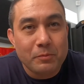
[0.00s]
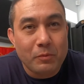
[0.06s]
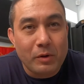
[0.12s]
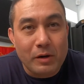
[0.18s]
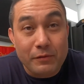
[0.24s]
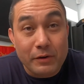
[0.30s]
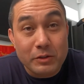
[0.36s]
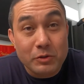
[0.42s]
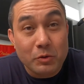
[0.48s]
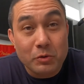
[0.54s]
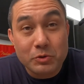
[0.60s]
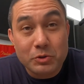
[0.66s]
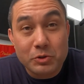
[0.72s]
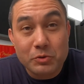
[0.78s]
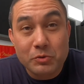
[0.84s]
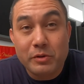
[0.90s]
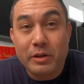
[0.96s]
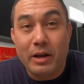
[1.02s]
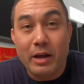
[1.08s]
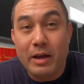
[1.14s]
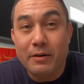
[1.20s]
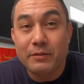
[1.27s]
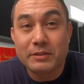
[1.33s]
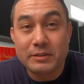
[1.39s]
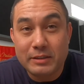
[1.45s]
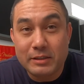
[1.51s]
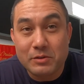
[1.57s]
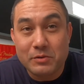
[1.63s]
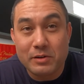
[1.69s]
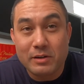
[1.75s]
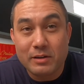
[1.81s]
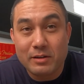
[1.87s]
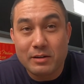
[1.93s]
What if I told you that I have a
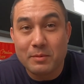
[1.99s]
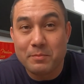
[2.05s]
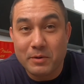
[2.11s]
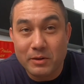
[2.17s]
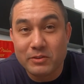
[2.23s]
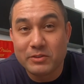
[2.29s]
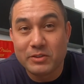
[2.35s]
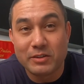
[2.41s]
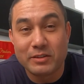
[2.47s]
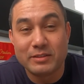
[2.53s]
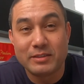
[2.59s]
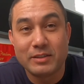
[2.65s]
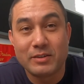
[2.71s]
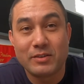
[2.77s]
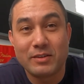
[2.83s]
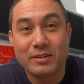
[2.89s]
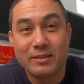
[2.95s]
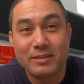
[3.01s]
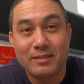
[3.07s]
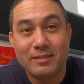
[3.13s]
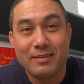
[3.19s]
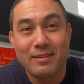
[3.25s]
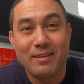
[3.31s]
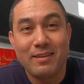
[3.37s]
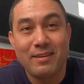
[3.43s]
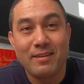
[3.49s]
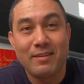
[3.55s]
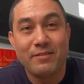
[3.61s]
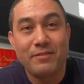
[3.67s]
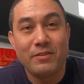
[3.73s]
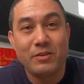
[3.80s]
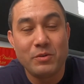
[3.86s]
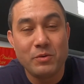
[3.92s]
secret, a military secret?
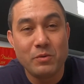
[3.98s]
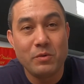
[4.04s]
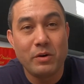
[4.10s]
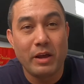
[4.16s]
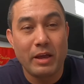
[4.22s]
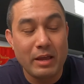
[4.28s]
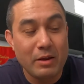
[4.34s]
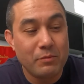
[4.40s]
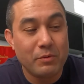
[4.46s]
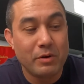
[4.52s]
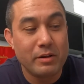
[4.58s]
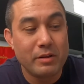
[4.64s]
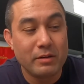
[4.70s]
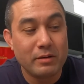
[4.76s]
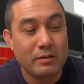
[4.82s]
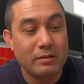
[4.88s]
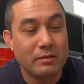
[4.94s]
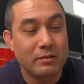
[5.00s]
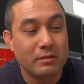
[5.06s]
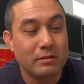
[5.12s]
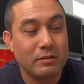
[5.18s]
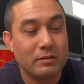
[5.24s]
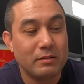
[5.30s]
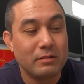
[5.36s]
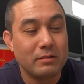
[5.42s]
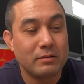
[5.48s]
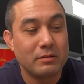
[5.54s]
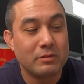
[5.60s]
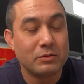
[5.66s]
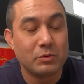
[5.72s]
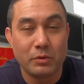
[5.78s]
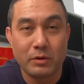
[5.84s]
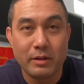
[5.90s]
If you hate running,
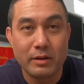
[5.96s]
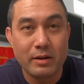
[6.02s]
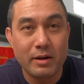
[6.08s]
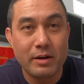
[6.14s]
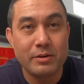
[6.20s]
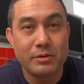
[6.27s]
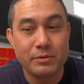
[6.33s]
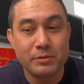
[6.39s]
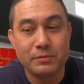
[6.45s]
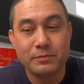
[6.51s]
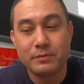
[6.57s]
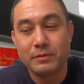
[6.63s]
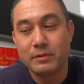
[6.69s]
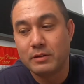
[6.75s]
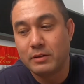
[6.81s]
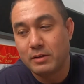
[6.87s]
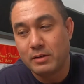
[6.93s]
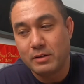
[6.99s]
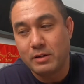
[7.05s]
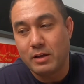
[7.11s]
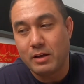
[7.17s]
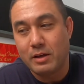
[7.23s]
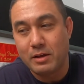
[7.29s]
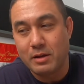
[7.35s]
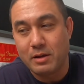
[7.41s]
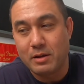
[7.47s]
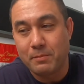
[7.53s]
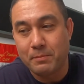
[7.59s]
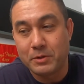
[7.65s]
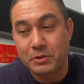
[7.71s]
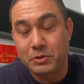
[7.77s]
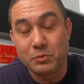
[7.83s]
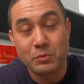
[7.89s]
sort of like I do,
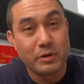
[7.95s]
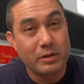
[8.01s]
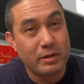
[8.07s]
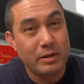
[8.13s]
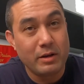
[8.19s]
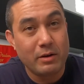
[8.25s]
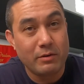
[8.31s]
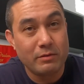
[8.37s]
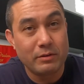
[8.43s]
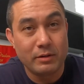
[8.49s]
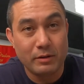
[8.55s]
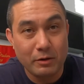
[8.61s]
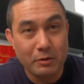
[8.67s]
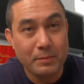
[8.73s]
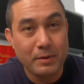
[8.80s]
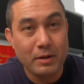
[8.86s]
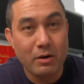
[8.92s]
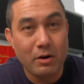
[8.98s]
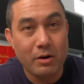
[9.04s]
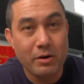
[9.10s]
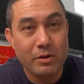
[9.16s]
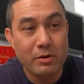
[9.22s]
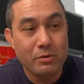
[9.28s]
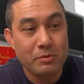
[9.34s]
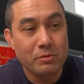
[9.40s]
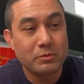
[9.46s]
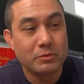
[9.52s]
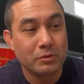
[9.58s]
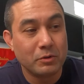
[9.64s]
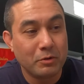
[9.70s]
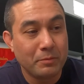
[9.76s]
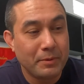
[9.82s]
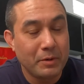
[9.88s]
but you want to get out and get a little bit of cardio, do a
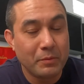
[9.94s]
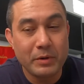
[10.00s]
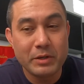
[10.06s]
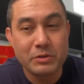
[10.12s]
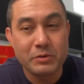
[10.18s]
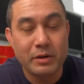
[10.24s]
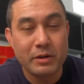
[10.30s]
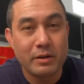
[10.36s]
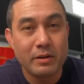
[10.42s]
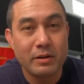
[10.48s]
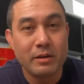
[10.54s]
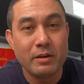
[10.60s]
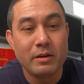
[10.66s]
little bit of weight training,